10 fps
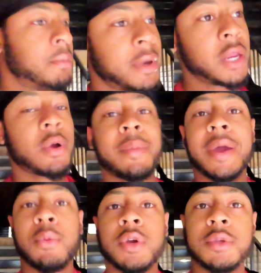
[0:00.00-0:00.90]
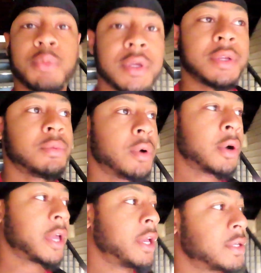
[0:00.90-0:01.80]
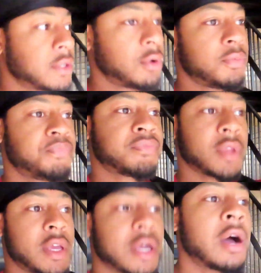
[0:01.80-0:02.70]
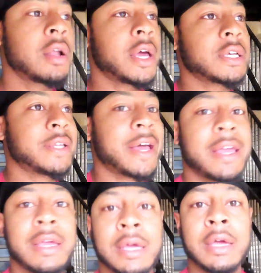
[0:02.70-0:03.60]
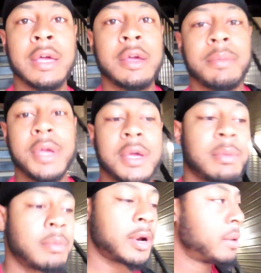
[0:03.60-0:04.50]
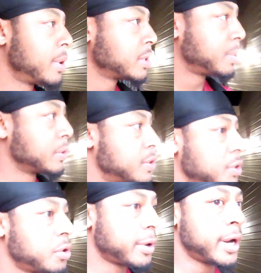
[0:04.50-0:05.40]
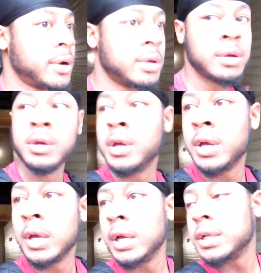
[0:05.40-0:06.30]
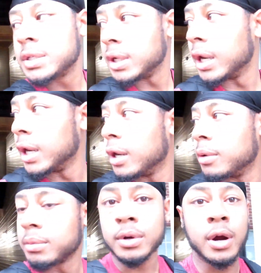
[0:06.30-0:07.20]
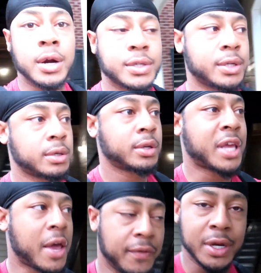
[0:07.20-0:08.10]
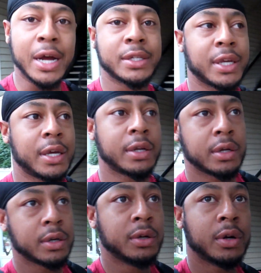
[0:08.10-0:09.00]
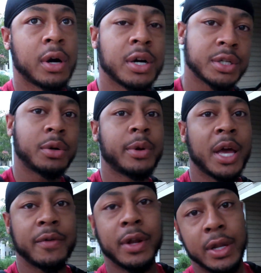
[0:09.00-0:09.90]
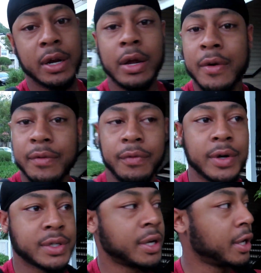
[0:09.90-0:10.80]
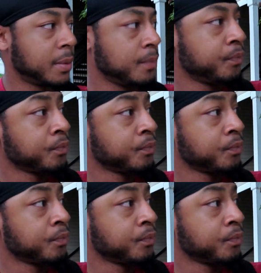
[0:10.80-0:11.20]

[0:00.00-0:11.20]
But anyway, man, we we okay. So he called last night. Me, him, and Brown Bear are supposed to go out to um, Cars and Caffeine Octane, the little car show we have in Atlanta every first Sunday.